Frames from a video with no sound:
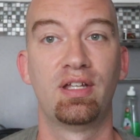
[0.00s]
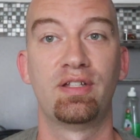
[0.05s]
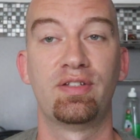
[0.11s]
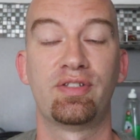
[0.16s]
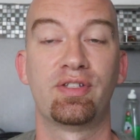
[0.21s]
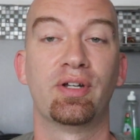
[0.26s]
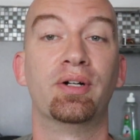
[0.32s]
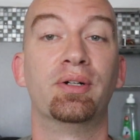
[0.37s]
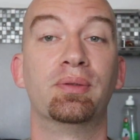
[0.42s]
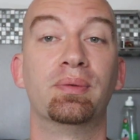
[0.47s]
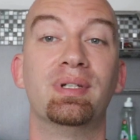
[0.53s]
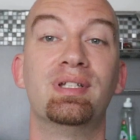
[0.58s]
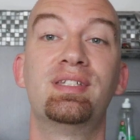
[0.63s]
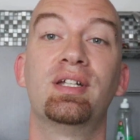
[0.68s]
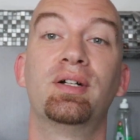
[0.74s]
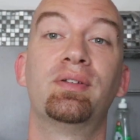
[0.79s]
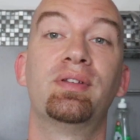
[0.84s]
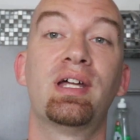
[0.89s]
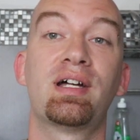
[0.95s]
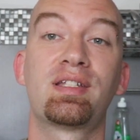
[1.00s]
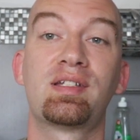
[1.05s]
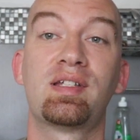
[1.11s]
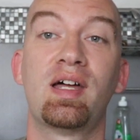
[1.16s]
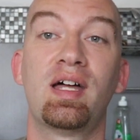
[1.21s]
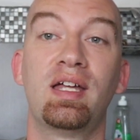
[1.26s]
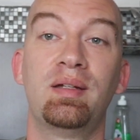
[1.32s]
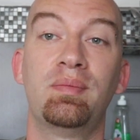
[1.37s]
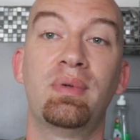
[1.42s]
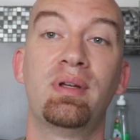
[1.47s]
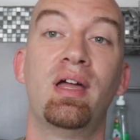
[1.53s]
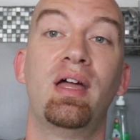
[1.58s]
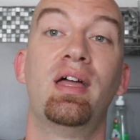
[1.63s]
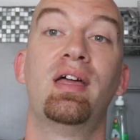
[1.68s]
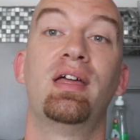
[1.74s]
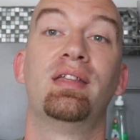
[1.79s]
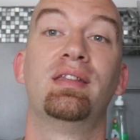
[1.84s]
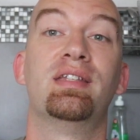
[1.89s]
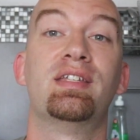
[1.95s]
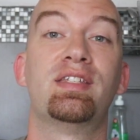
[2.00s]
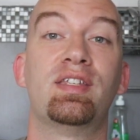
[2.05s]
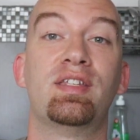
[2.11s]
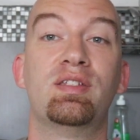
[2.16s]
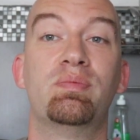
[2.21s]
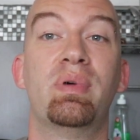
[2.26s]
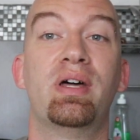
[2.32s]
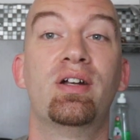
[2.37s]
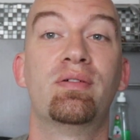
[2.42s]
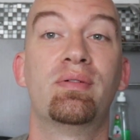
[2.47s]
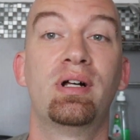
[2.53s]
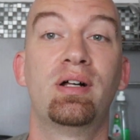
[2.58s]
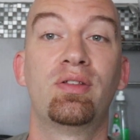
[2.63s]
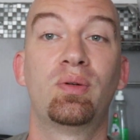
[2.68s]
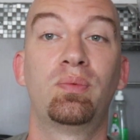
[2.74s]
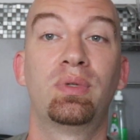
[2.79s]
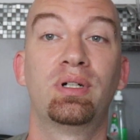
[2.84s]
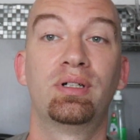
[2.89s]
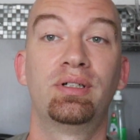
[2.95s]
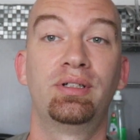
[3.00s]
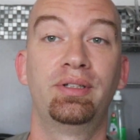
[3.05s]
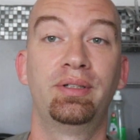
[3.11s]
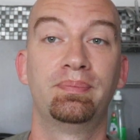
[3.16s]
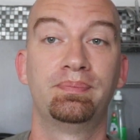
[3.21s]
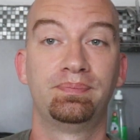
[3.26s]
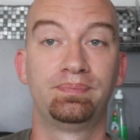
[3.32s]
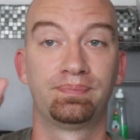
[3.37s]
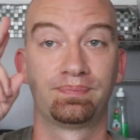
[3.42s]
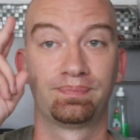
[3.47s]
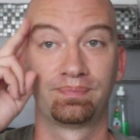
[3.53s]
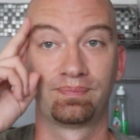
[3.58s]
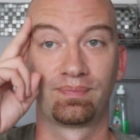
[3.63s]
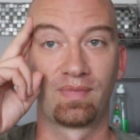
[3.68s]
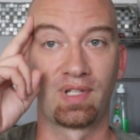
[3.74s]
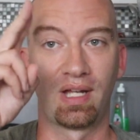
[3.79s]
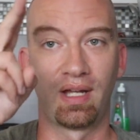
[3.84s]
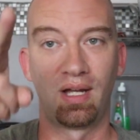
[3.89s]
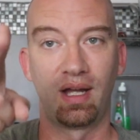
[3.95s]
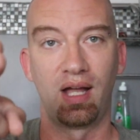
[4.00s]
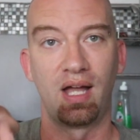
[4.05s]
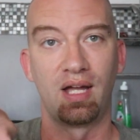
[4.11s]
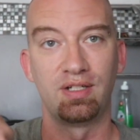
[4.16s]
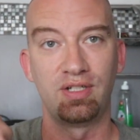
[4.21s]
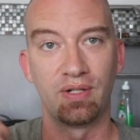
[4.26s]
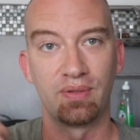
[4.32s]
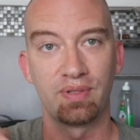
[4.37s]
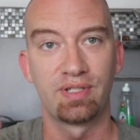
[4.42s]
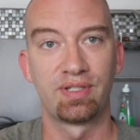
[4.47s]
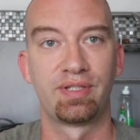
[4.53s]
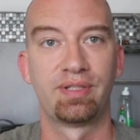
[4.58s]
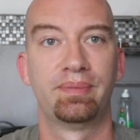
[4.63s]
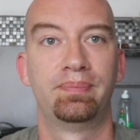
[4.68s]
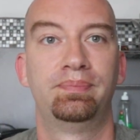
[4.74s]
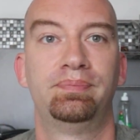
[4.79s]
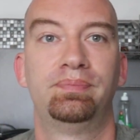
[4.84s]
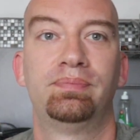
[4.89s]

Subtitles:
So until next time, this has been Around the World. Adios.